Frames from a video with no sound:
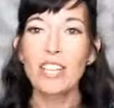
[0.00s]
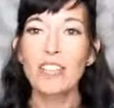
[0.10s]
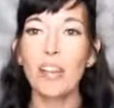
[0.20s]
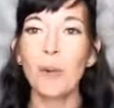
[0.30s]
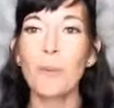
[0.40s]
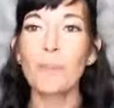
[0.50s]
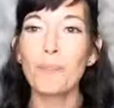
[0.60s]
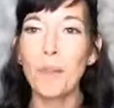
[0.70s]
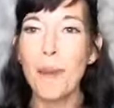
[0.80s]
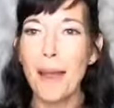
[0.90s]
So
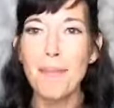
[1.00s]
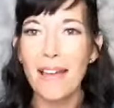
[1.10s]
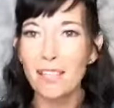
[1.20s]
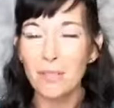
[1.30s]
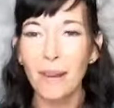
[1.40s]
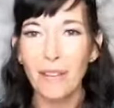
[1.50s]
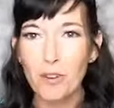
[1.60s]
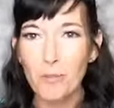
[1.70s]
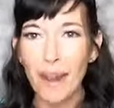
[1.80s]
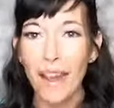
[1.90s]
my mastermind
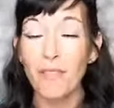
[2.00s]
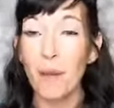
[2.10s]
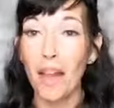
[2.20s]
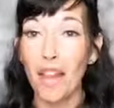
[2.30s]
group, I have